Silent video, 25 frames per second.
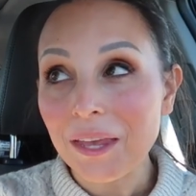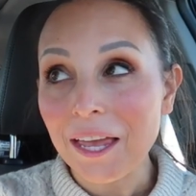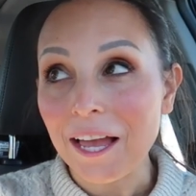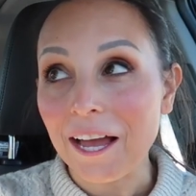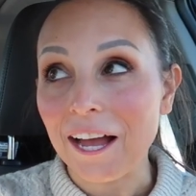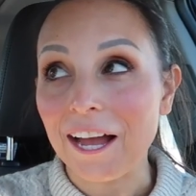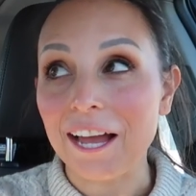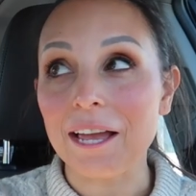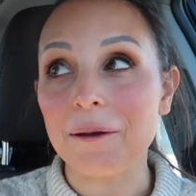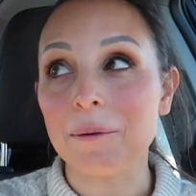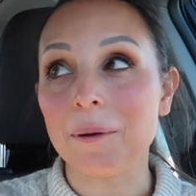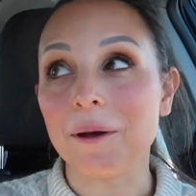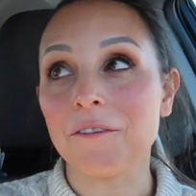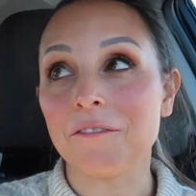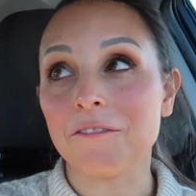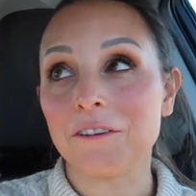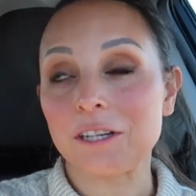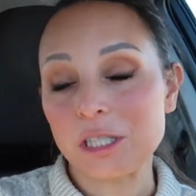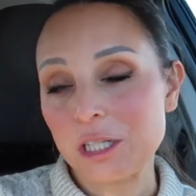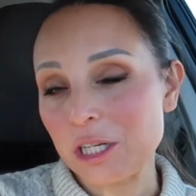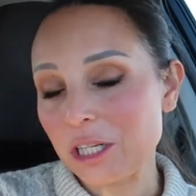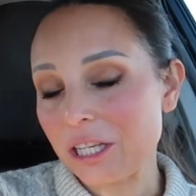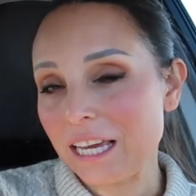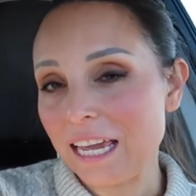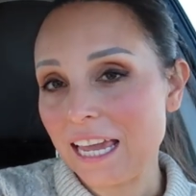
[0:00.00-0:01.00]
I am
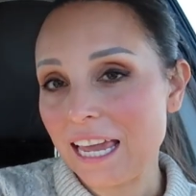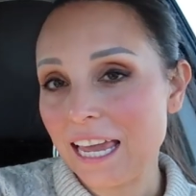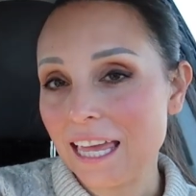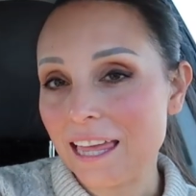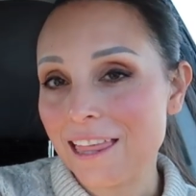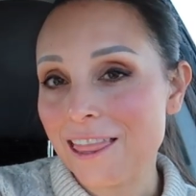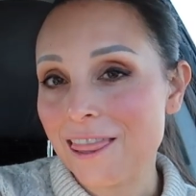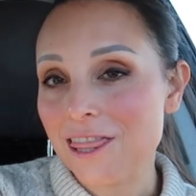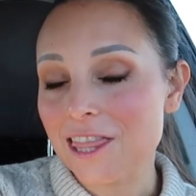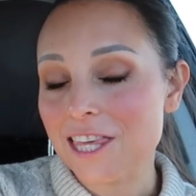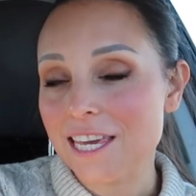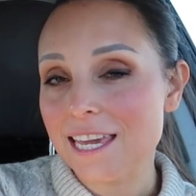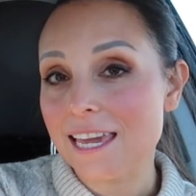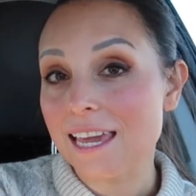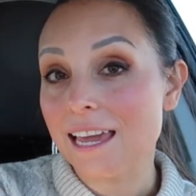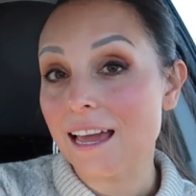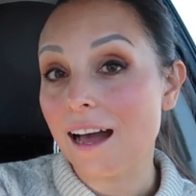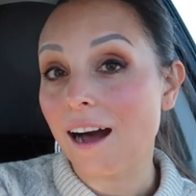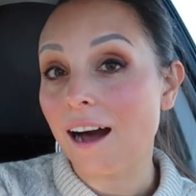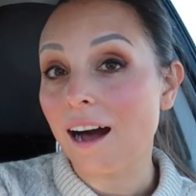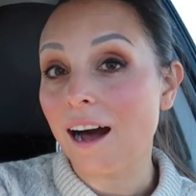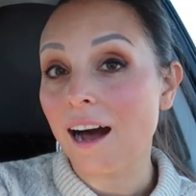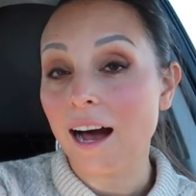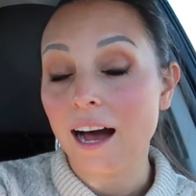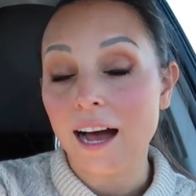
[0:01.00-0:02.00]
officially in the
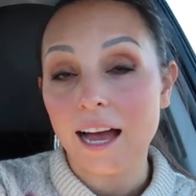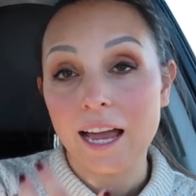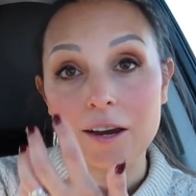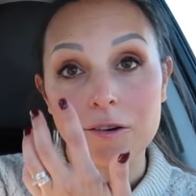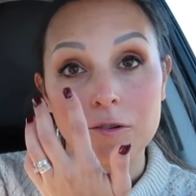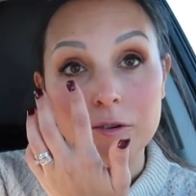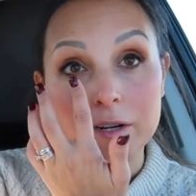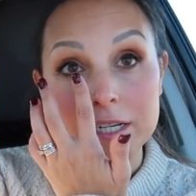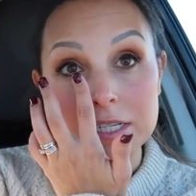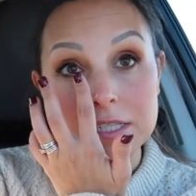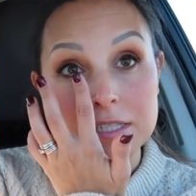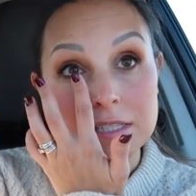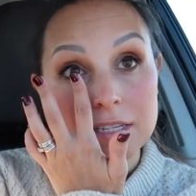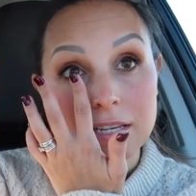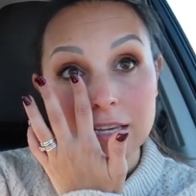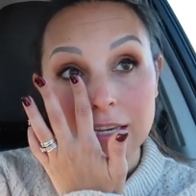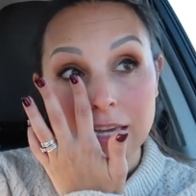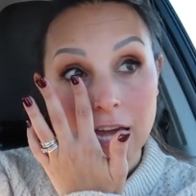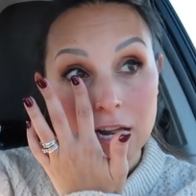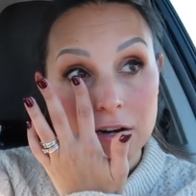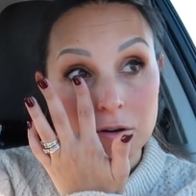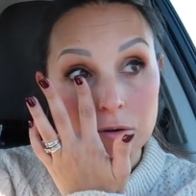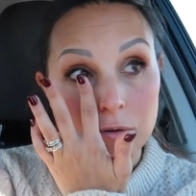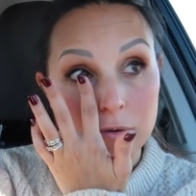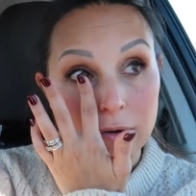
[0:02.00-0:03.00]
high risk
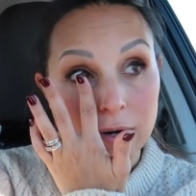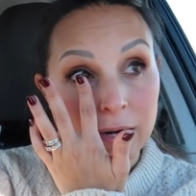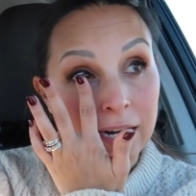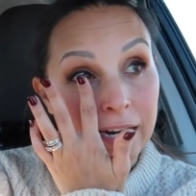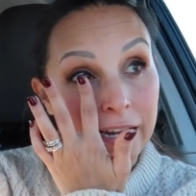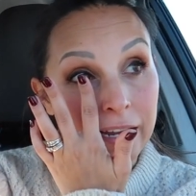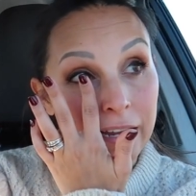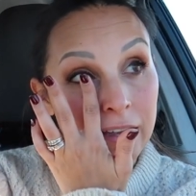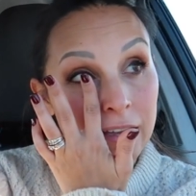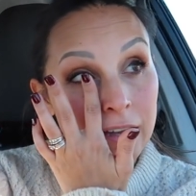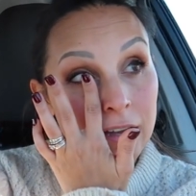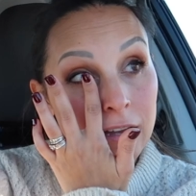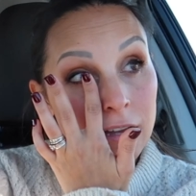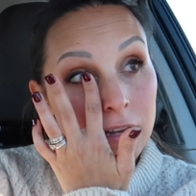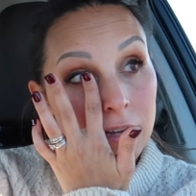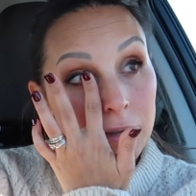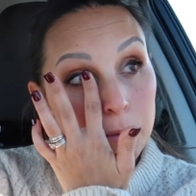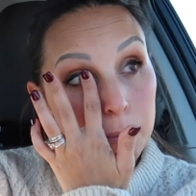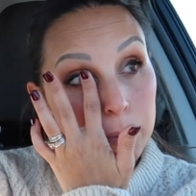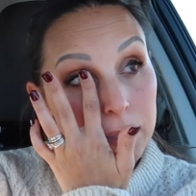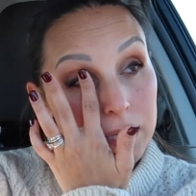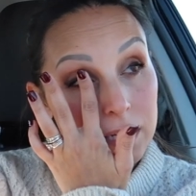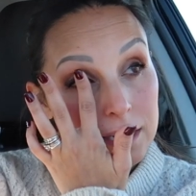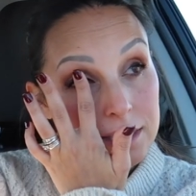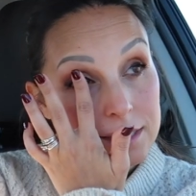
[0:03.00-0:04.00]
category
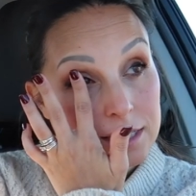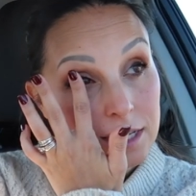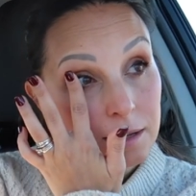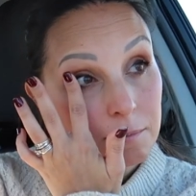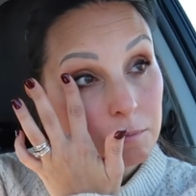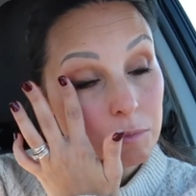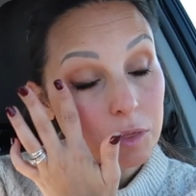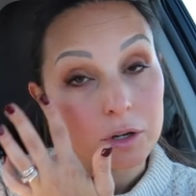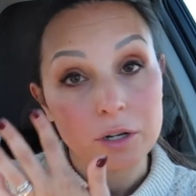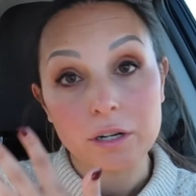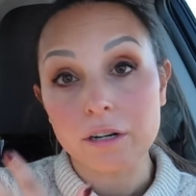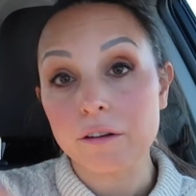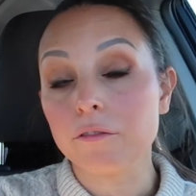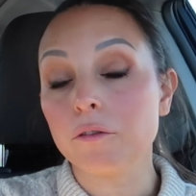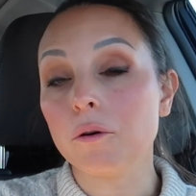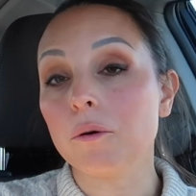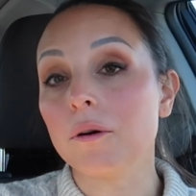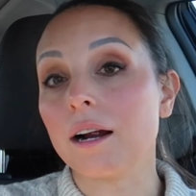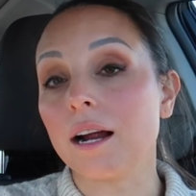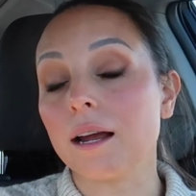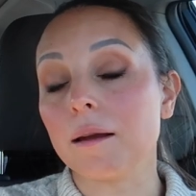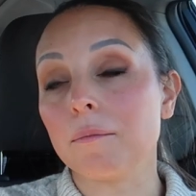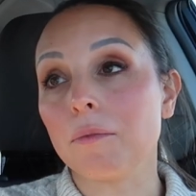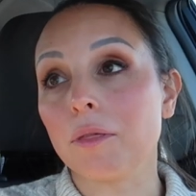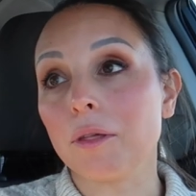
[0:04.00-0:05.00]
because I'm
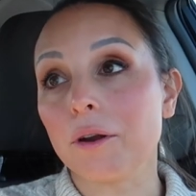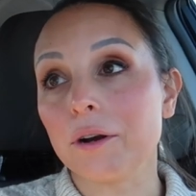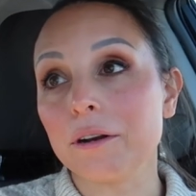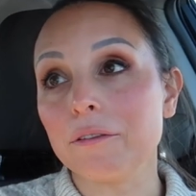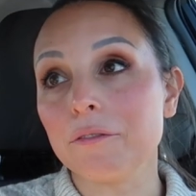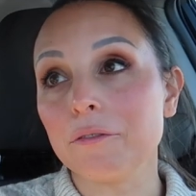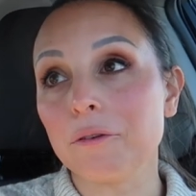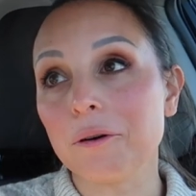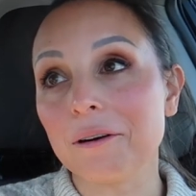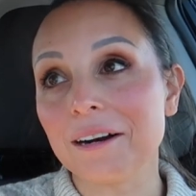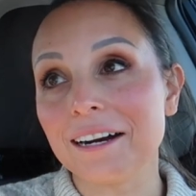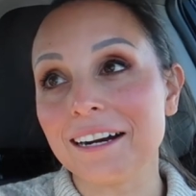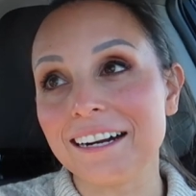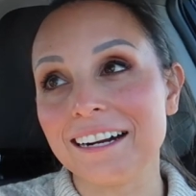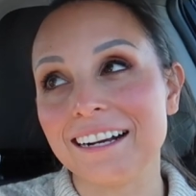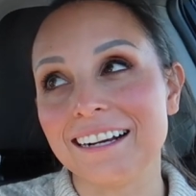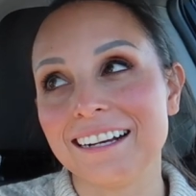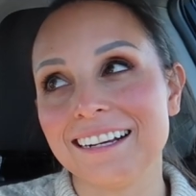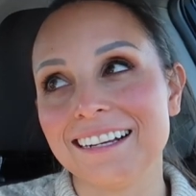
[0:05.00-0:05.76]
34. I'm 34.